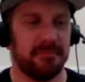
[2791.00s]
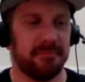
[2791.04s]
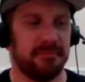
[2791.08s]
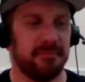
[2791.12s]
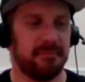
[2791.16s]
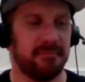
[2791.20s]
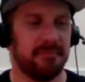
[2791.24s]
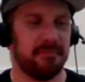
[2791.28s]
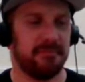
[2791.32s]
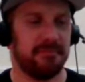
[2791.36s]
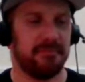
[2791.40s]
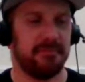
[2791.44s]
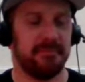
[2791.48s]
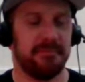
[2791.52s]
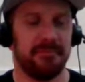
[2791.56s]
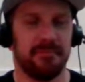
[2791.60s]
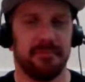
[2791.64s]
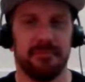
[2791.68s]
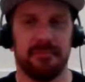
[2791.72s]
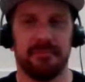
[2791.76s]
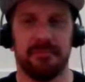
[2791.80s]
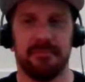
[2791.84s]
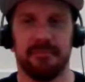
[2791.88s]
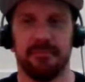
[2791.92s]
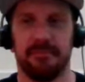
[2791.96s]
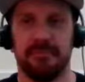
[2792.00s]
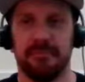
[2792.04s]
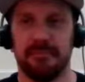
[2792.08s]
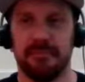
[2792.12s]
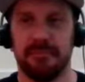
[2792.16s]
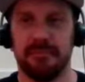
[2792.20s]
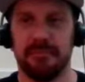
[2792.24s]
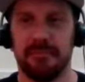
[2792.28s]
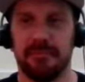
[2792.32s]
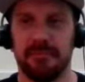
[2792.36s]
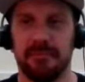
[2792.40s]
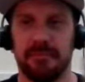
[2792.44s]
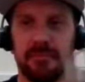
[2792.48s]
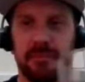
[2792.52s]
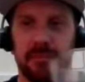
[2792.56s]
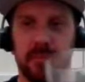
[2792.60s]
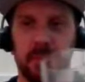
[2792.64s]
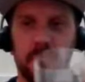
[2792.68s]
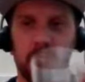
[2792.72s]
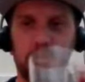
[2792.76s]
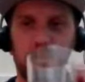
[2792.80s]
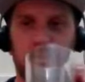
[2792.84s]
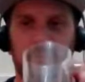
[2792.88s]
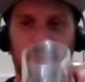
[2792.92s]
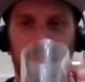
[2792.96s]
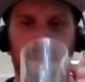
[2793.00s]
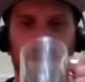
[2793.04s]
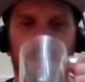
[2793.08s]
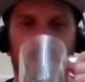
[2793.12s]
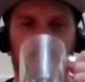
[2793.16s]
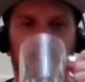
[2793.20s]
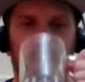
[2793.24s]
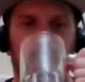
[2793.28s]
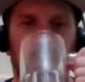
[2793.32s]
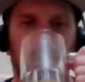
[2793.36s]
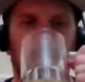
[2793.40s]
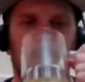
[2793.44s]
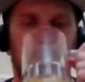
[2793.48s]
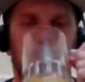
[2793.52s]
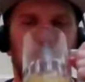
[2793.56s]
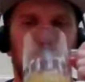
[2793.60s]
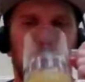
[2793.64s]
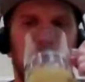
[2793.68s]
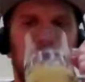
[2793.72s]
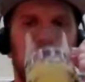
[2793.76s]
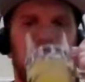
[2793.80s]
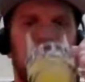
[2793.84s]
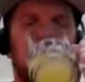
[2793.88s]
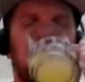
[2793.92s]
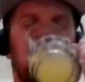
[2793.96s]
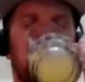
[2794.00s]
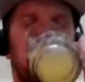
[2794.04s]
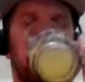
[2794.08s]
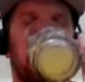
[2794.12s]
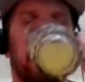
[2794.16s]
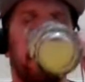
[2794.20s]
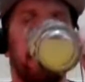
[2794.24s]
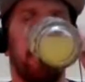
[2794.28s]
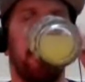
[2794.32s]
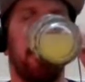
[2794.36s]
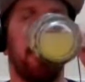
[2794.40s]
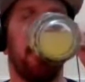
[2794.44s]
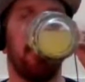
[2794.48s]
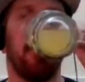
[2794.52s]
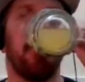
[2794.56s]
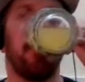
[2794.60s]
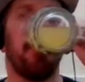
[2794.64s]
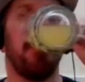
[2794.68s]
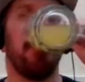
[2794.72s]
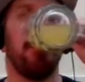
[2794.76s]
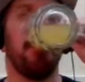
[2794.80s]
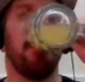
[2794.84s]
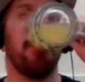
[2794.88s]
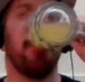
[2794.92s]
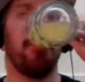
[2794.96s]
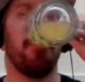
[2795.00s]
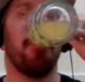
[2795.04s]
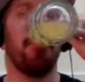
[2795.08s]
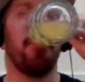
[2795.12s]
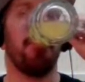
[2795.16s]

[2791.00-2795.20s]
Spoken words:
with a double team offense. The personal concierge distracts the referee as